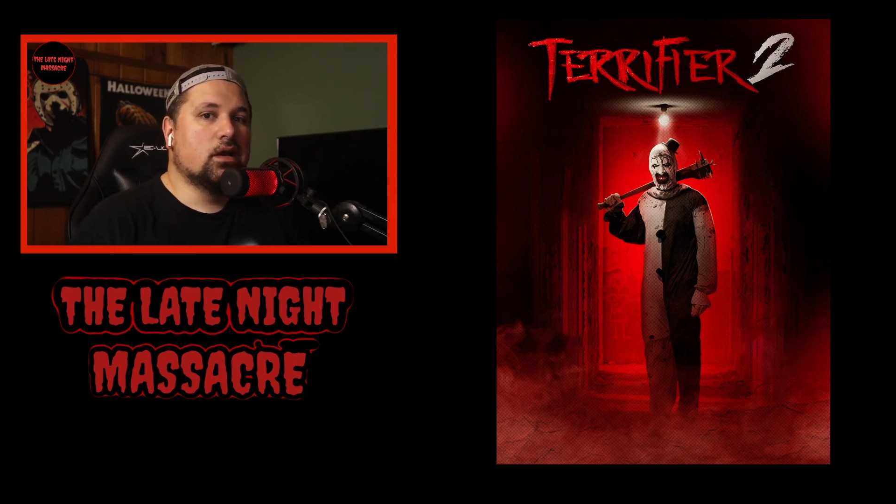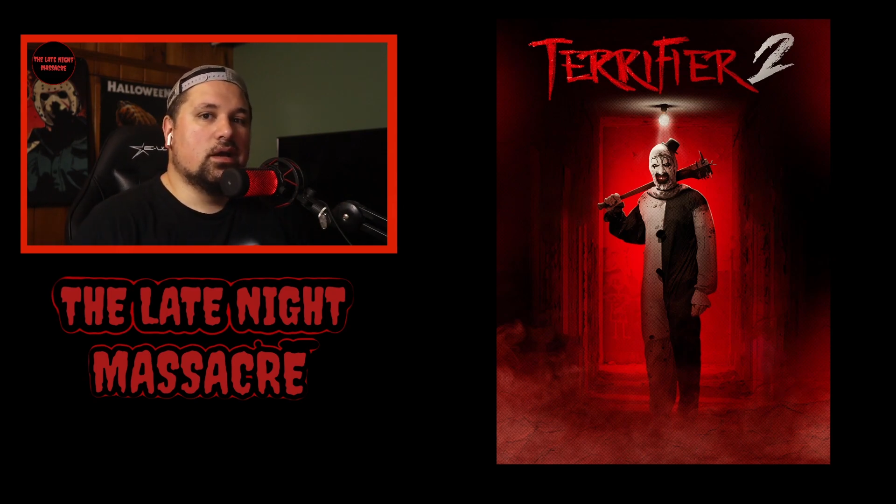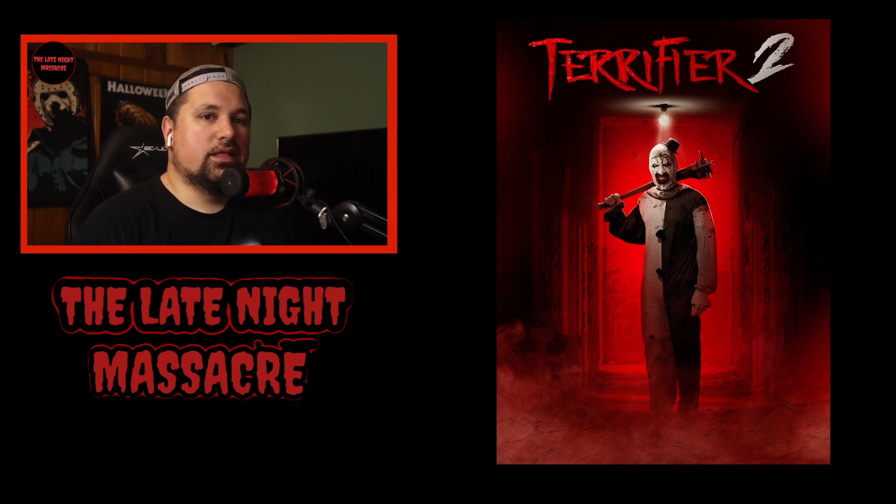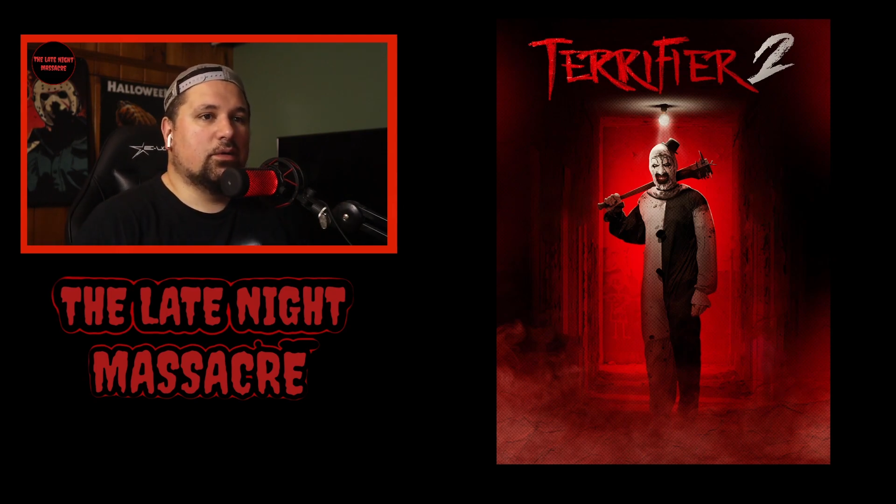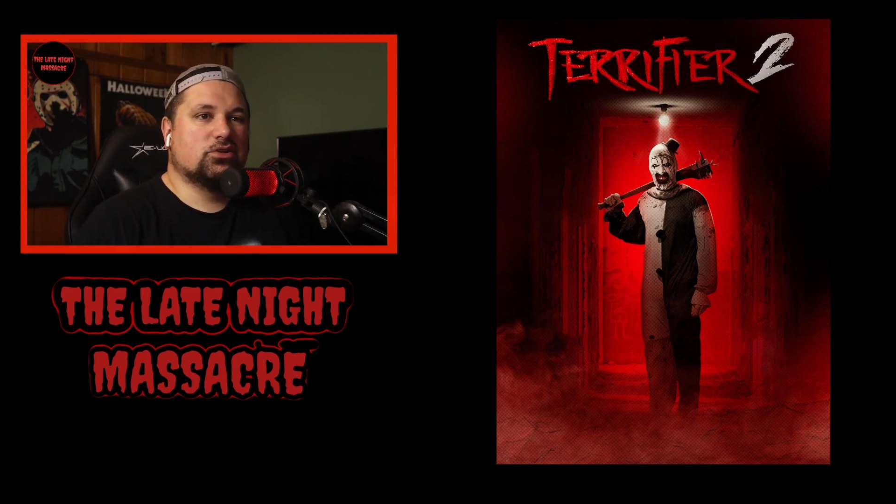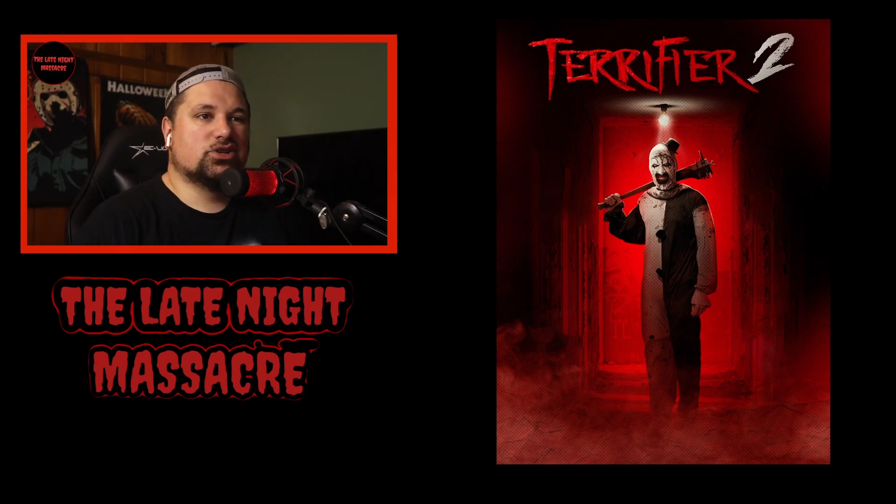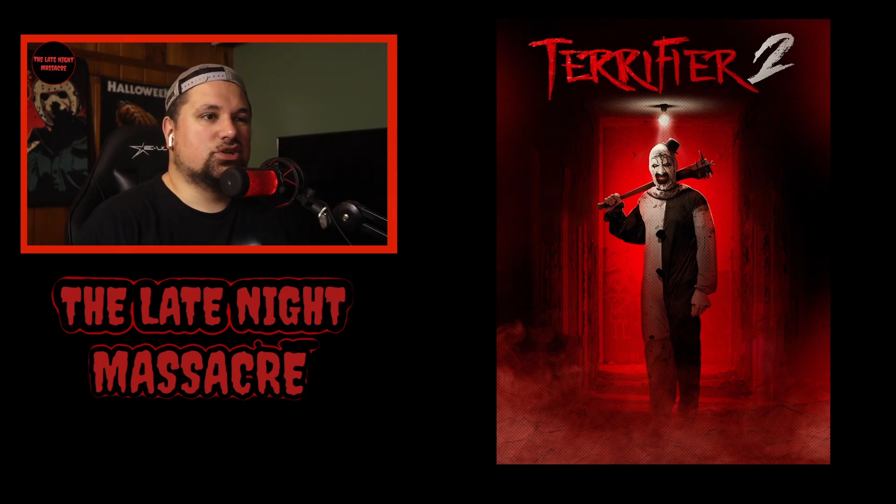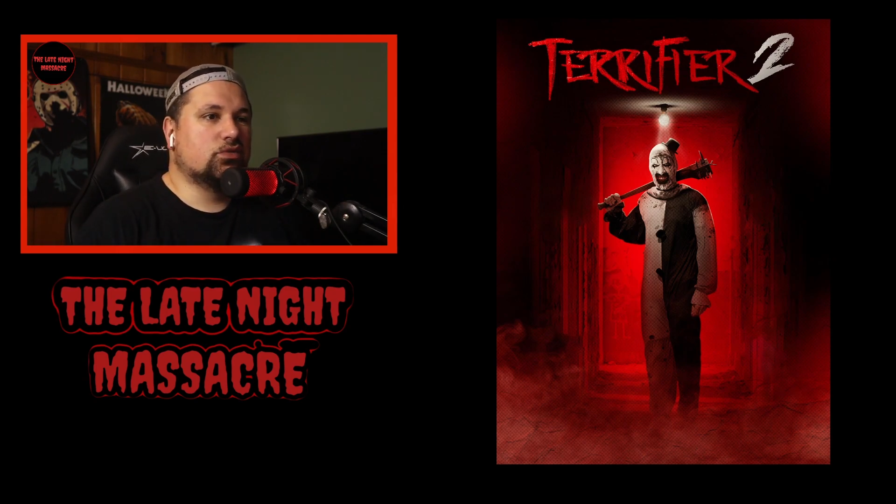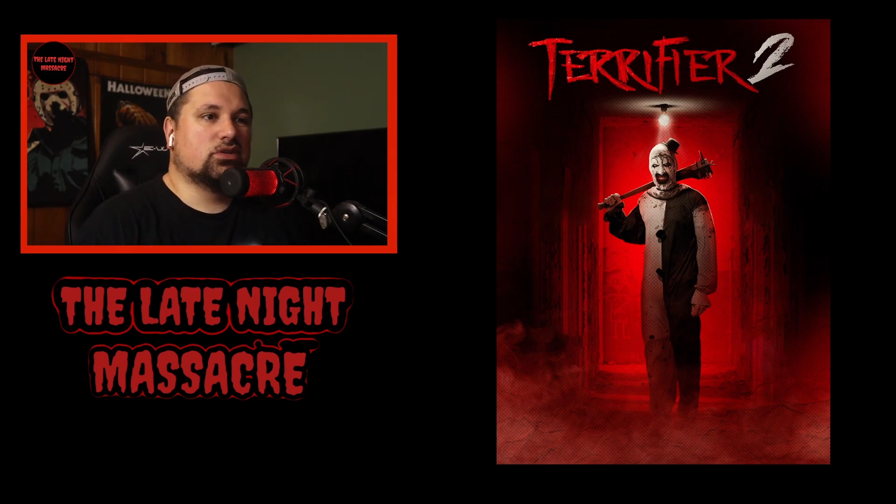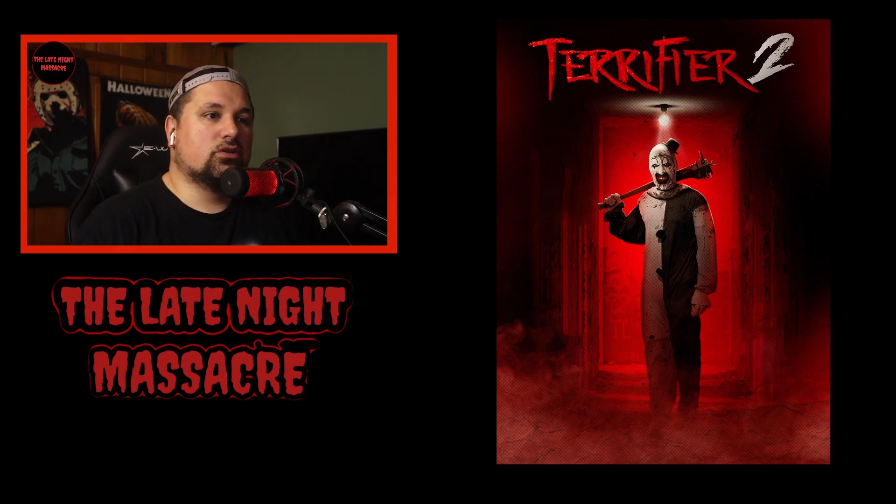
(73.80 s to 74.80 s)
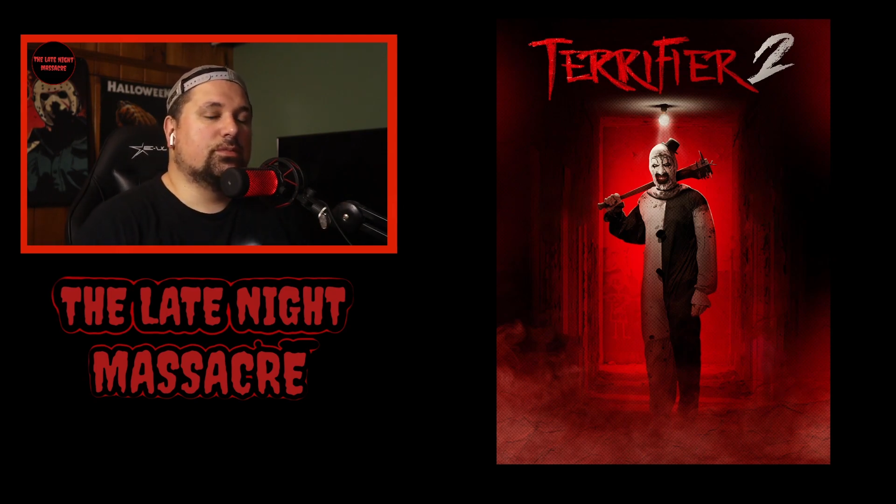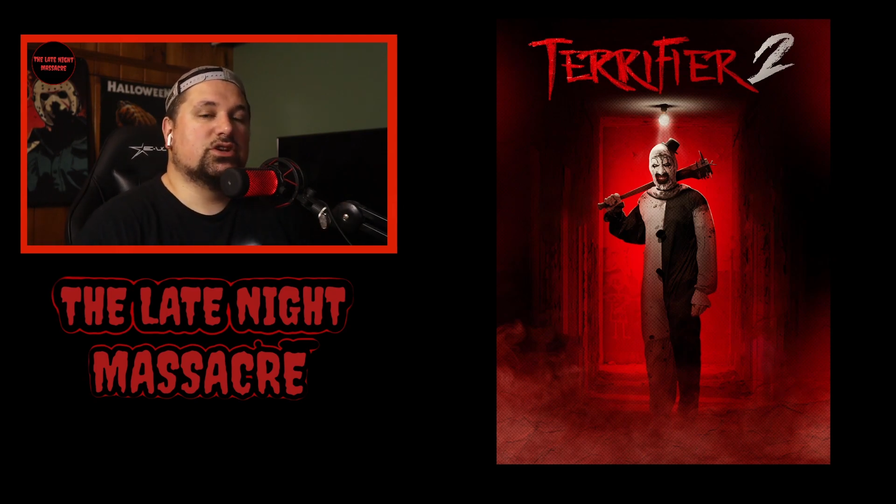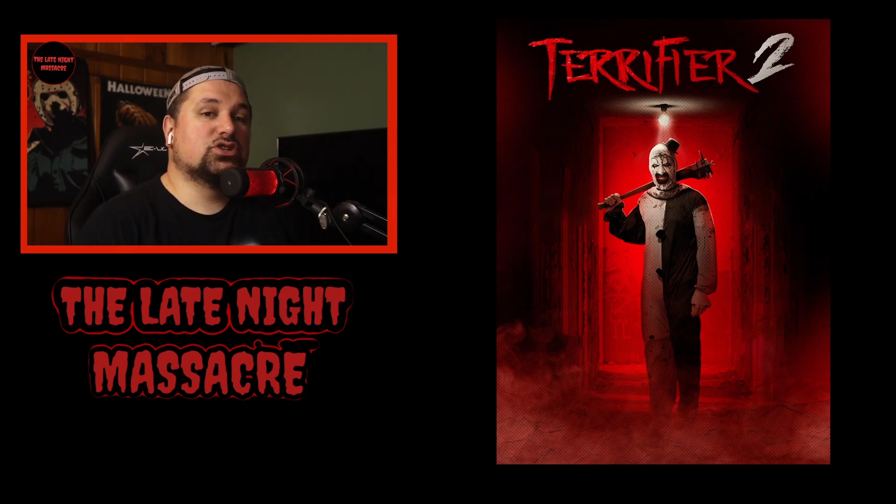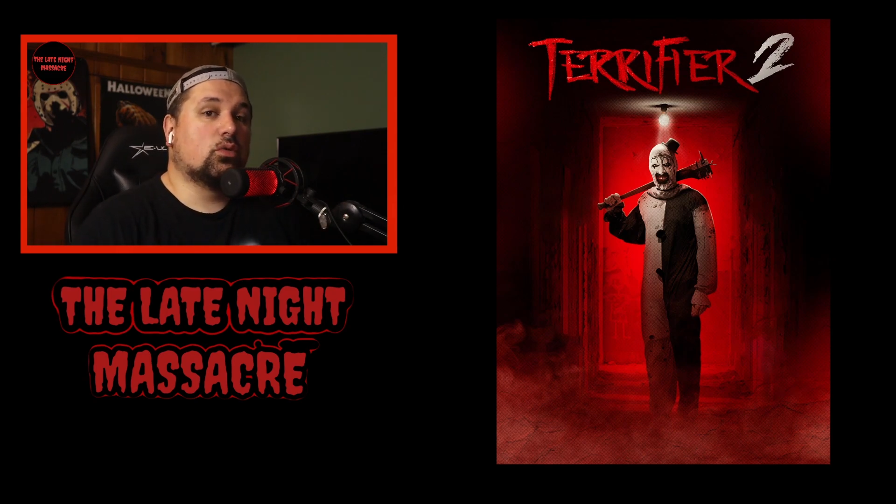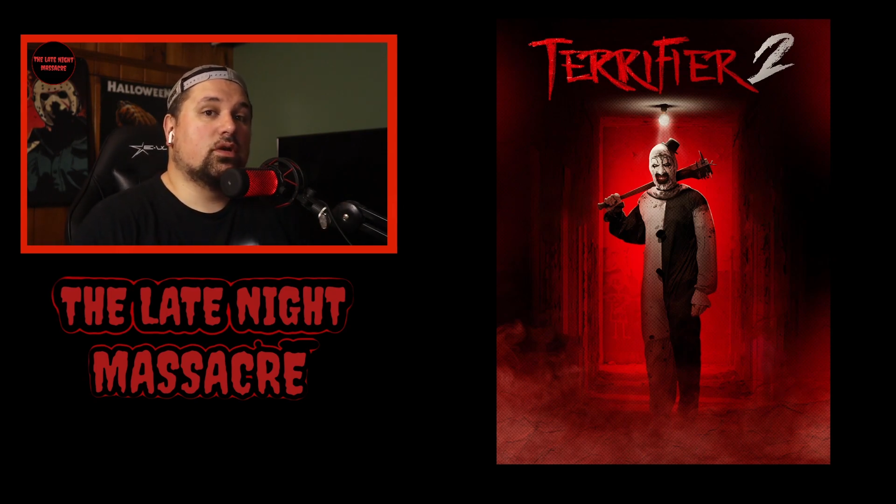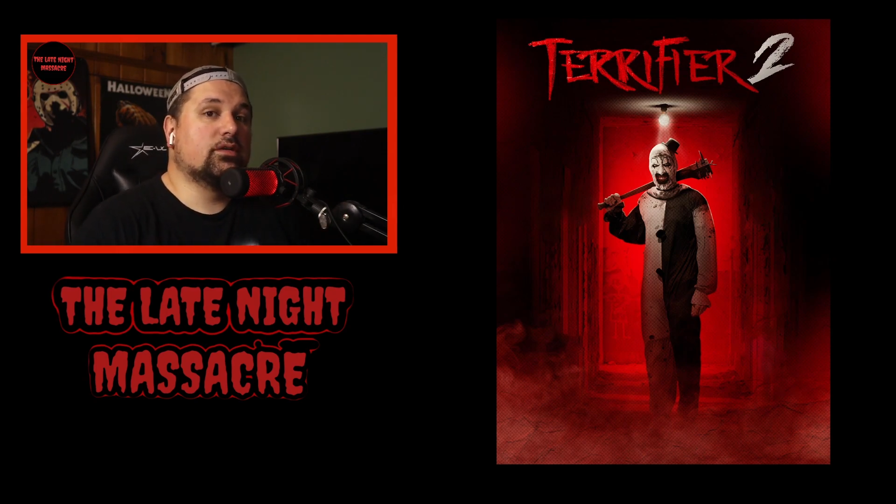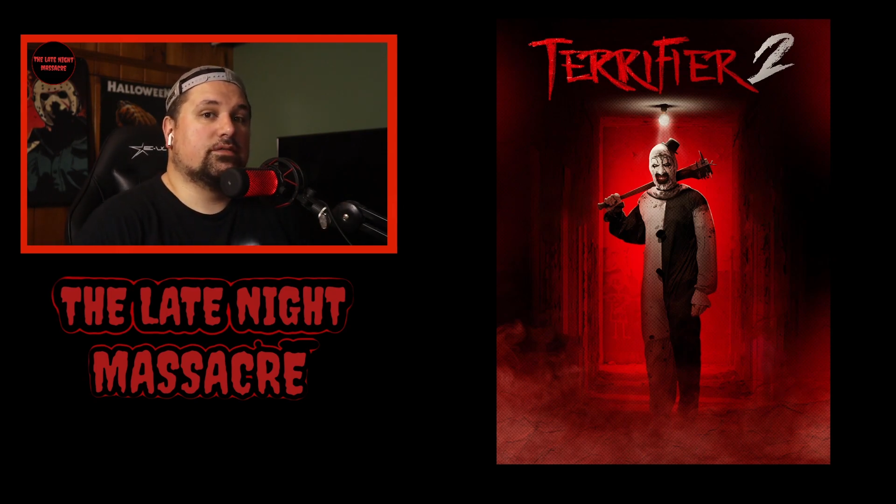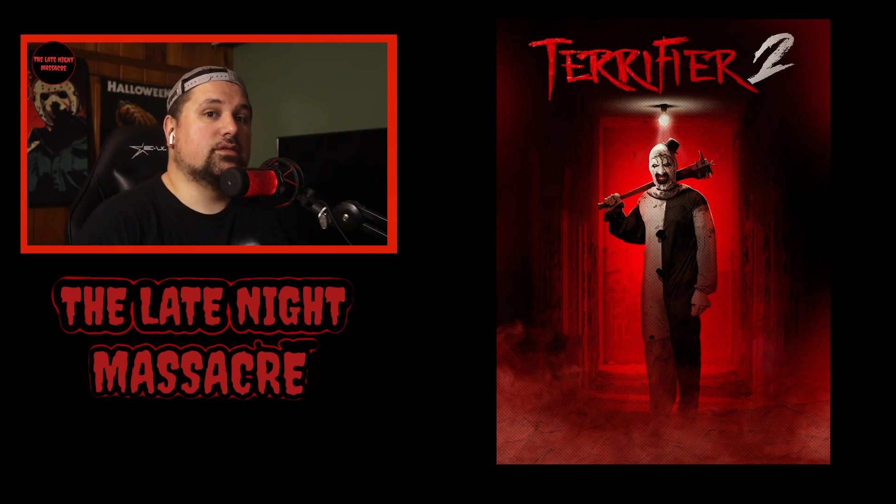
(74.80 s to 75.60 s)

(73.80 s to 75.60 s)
they were just doing a little bit of story of